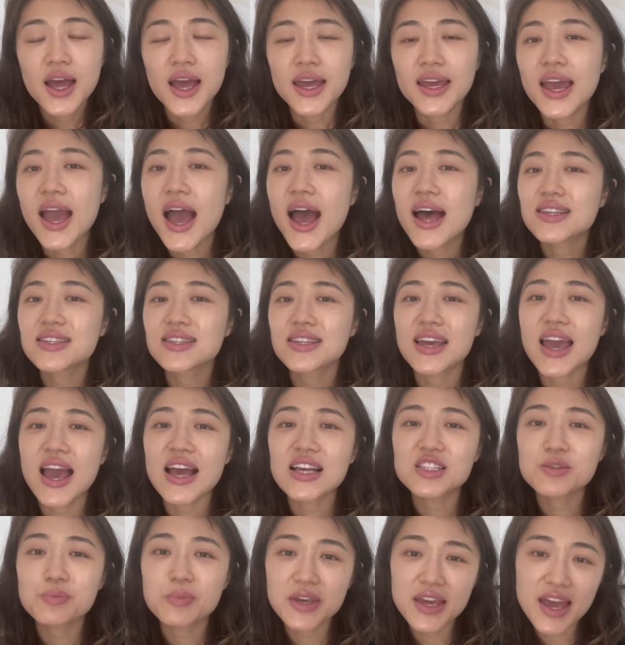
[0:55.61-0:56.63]
It has the
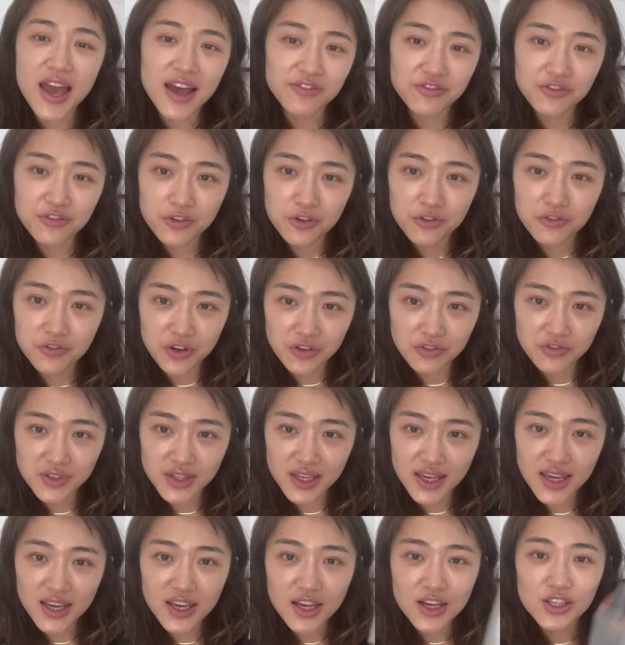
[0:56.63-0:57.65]
SPF
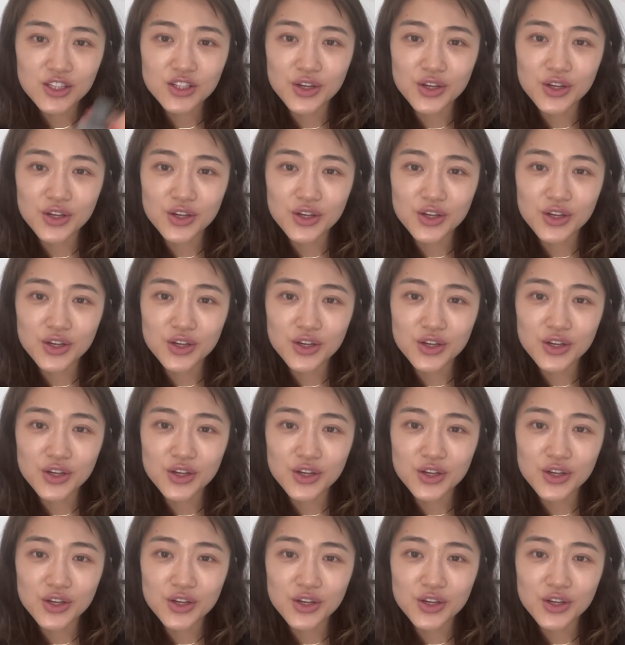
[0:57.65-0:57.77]
50,